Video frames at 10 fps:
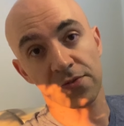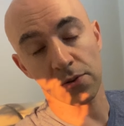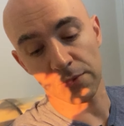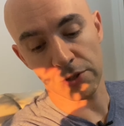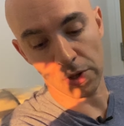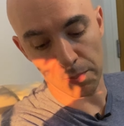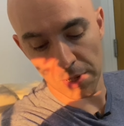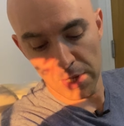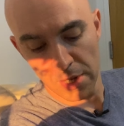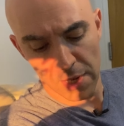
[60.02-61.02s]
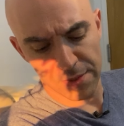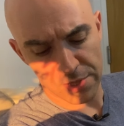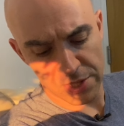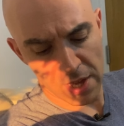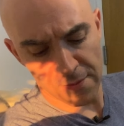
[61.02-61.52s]
from the top.
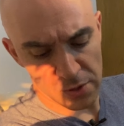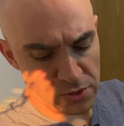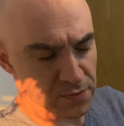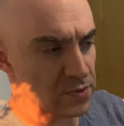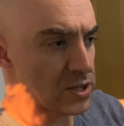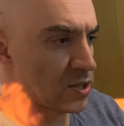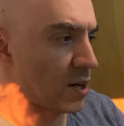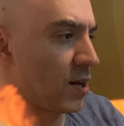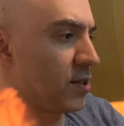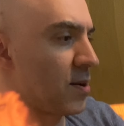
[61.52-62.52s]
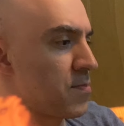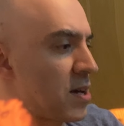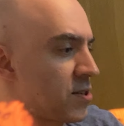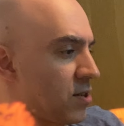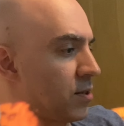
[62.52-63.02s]
The same was with uh,
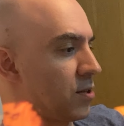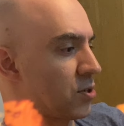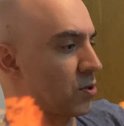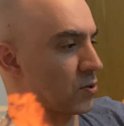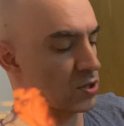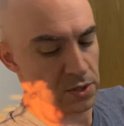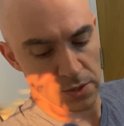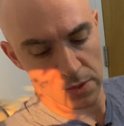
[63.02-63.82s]
domestic discus.